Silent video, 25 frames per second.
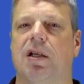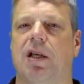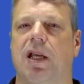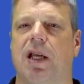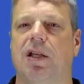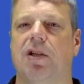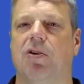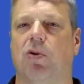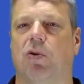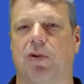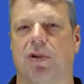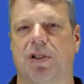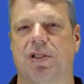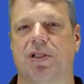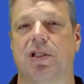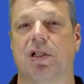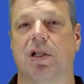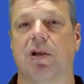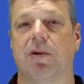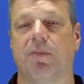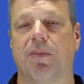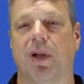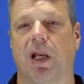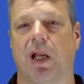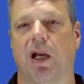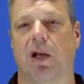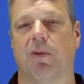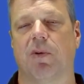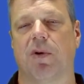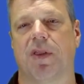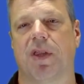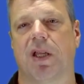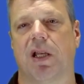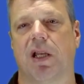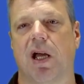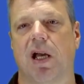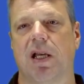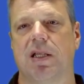in order to comply with
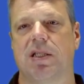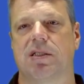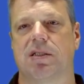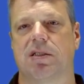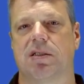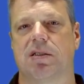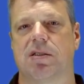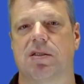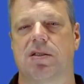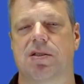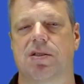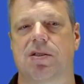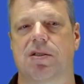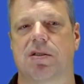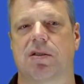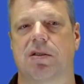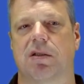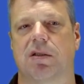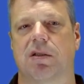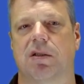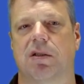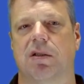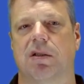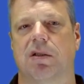the license.